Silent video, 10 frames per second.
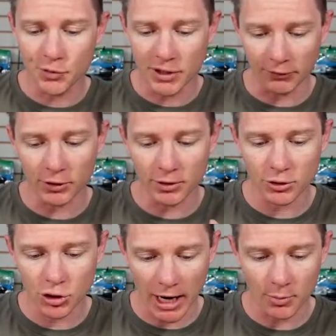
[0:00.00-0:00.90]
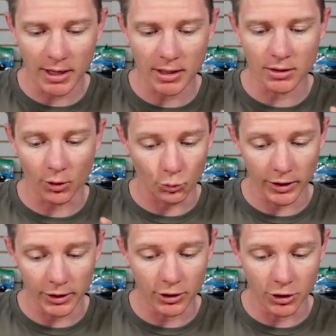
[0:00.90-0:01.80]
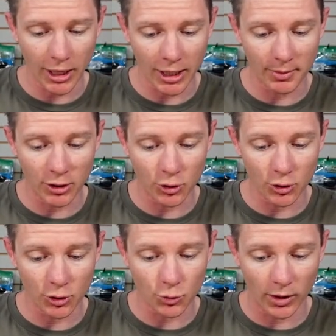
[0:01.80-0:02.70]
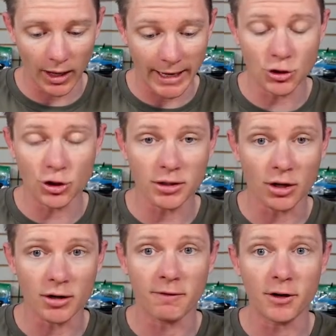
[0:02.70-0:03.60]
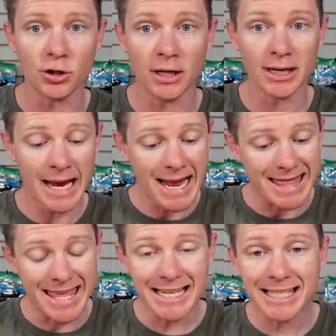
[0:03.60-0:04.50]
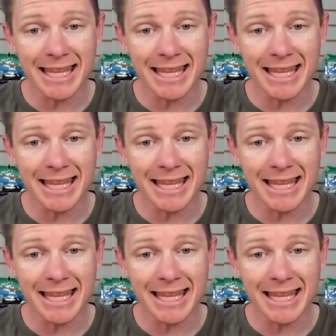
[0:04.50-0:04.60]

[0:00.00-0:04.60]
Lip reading: Different chatterbait, a really chatterbait as well. I just started fishing it. You